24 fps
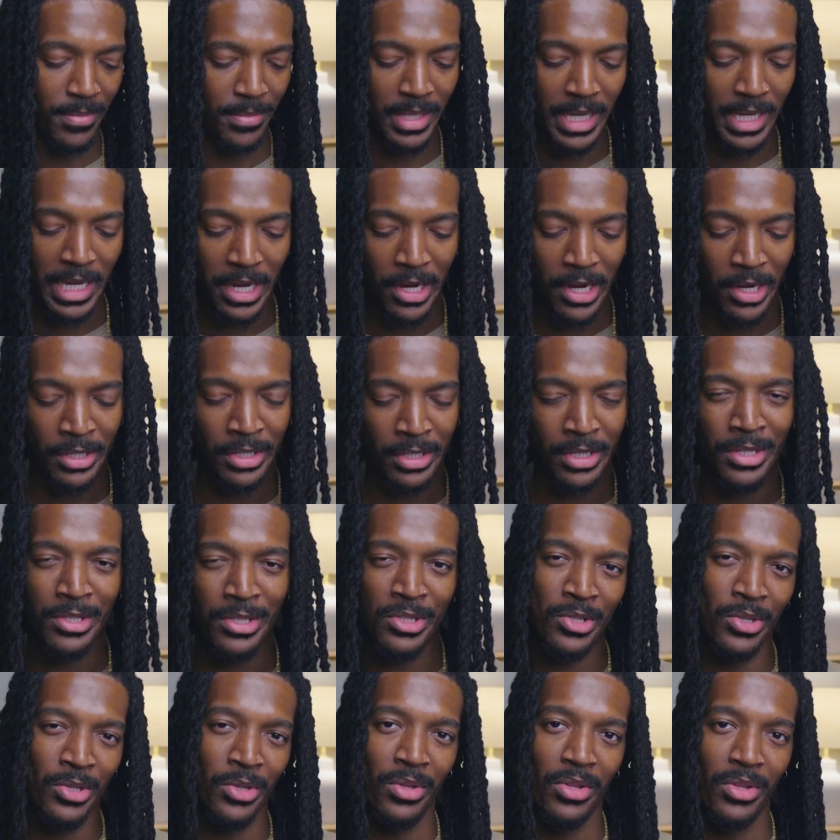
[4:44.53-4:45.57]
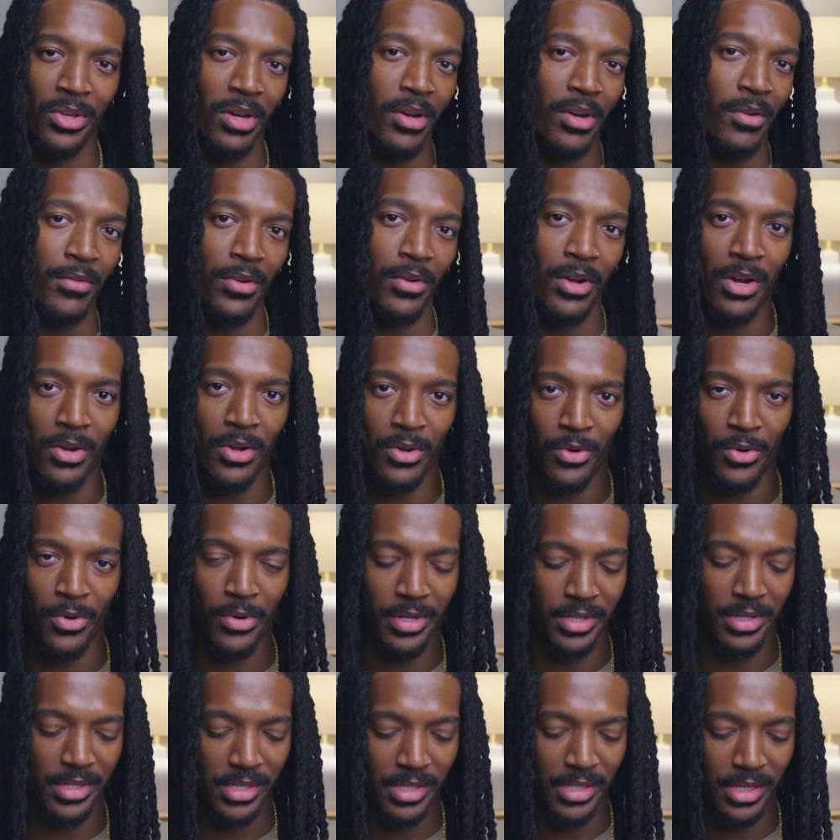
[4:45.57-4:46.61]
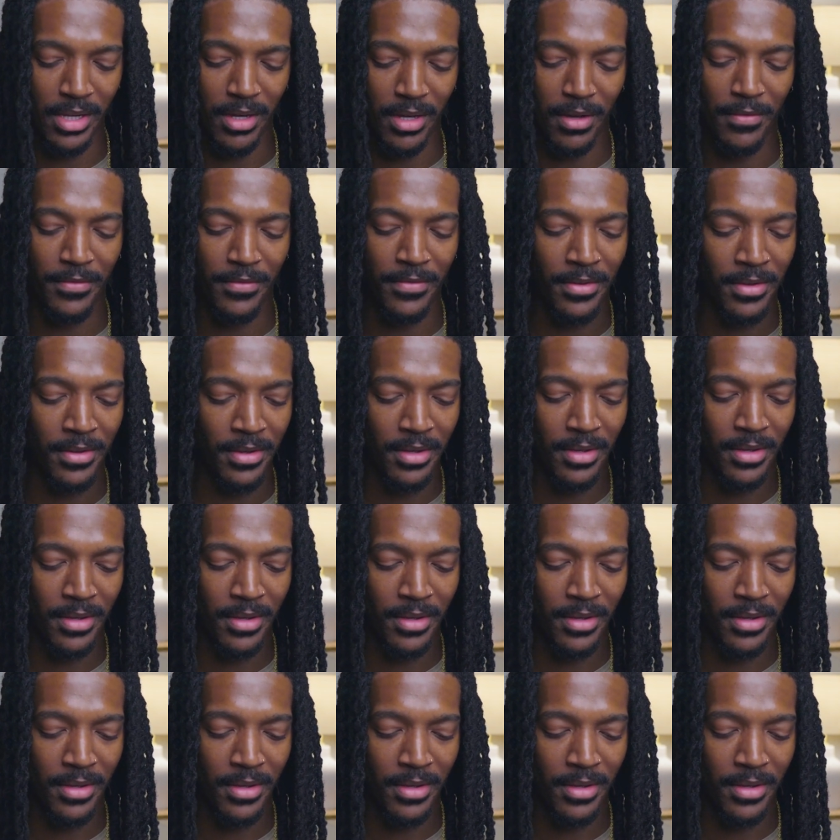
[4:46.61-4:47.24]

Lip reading: character to the overall chord itself.